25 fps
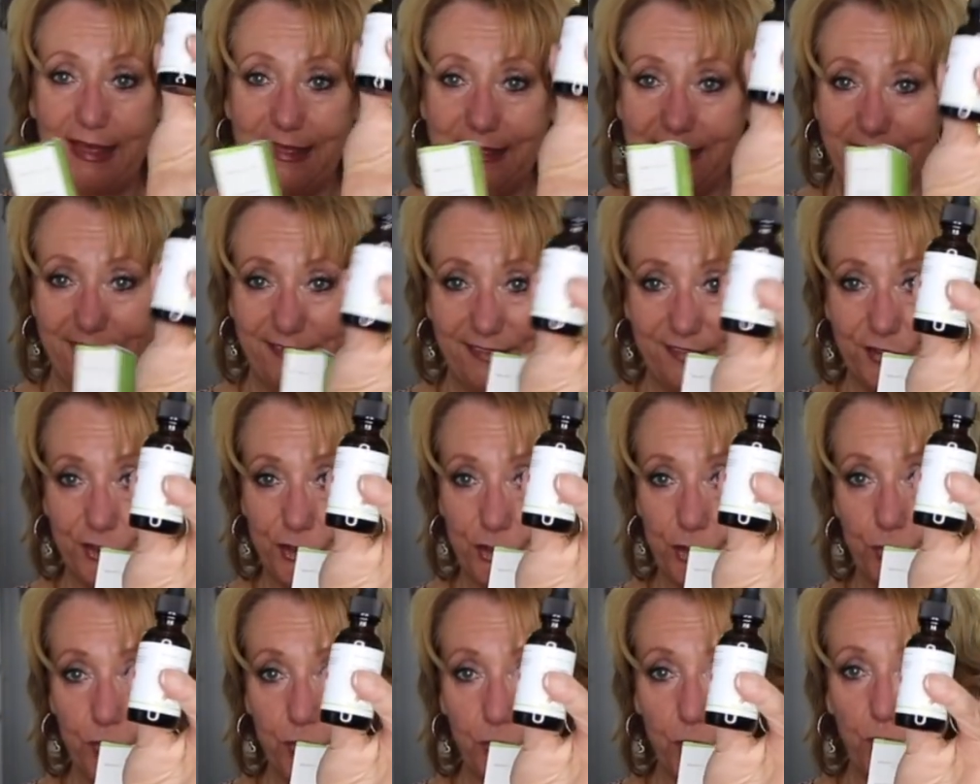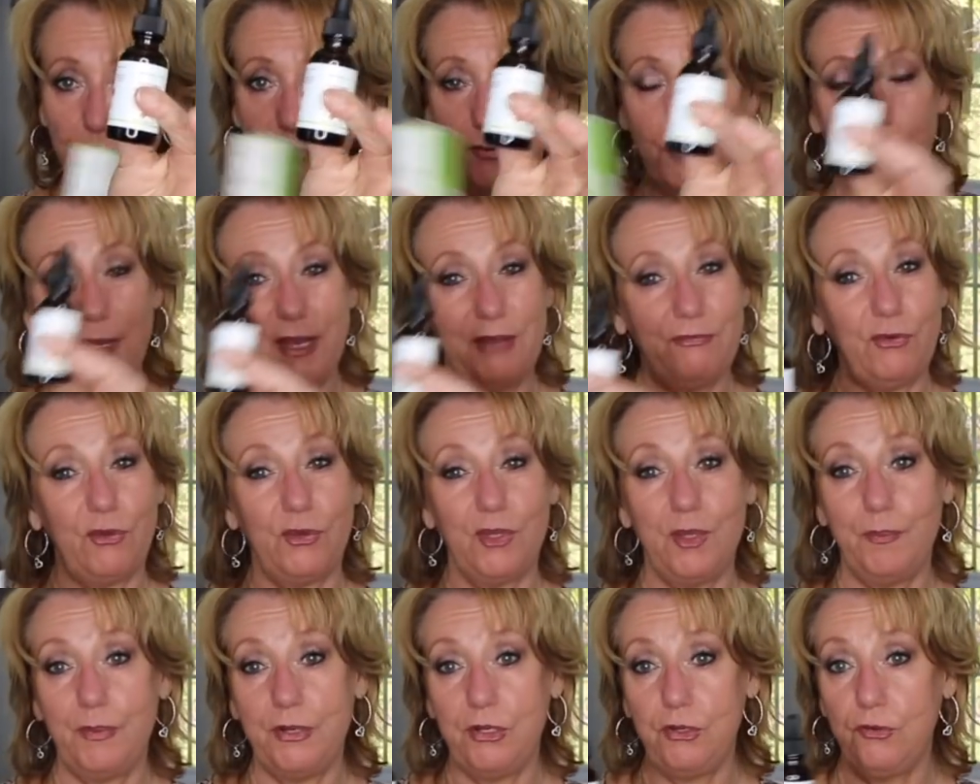this is too new for me I've
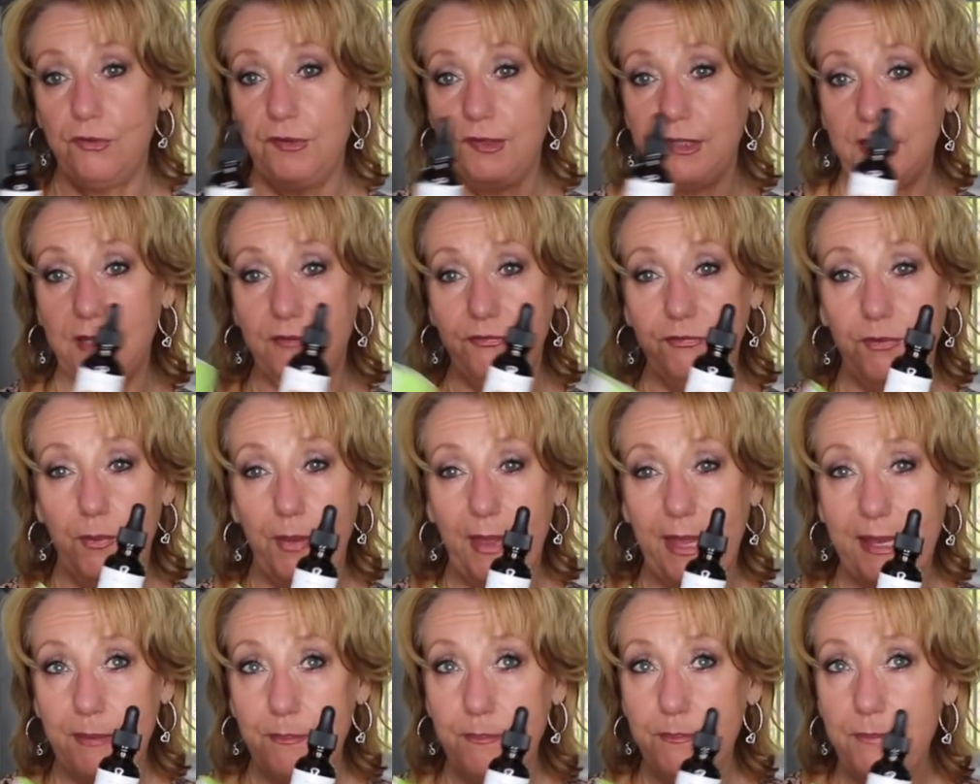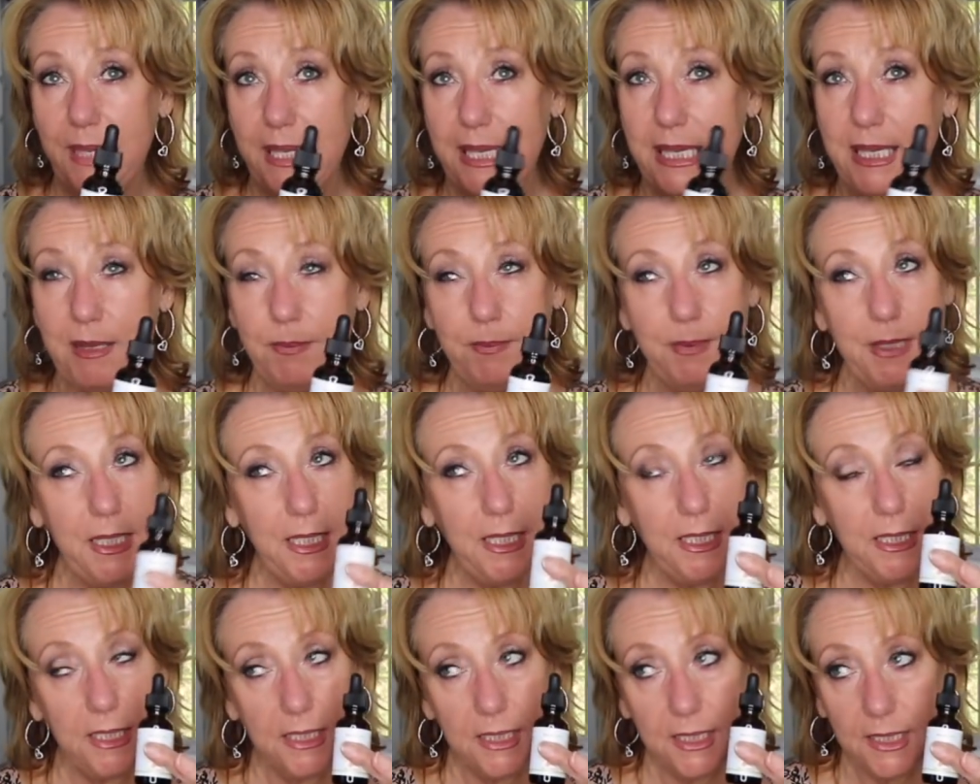only been using it for like
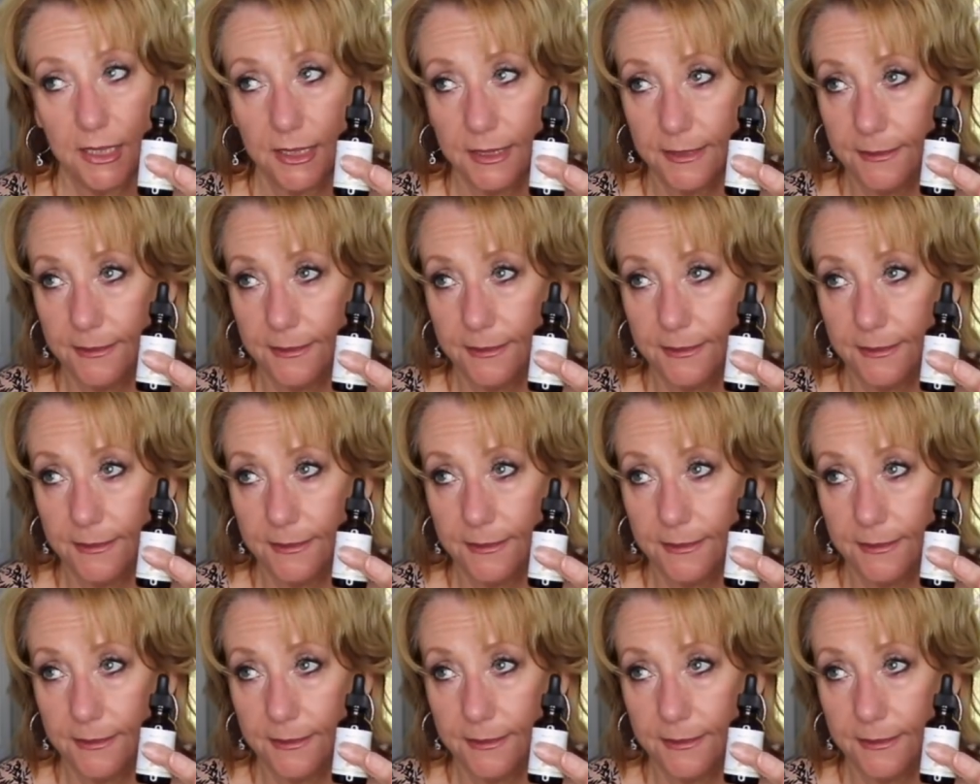maybe